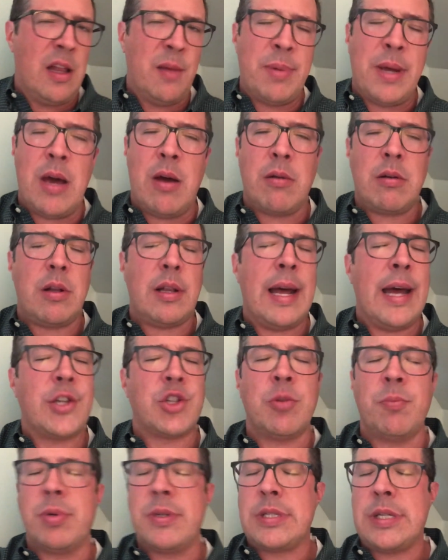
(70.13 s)
about
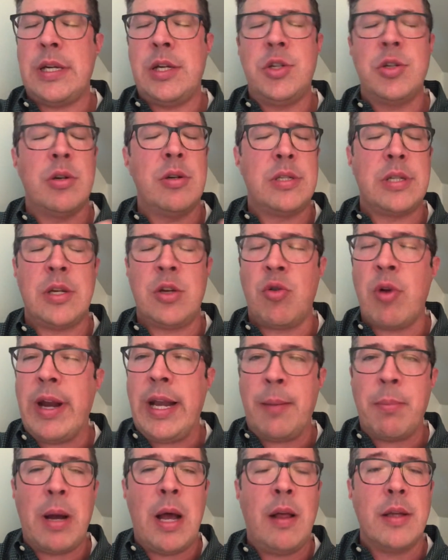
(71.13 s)
classroom procedures and
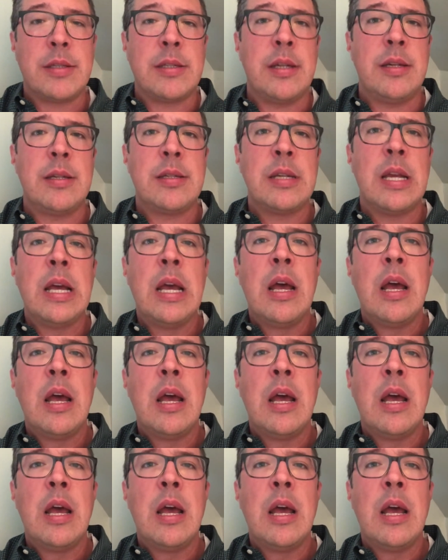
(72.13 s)
grading policies,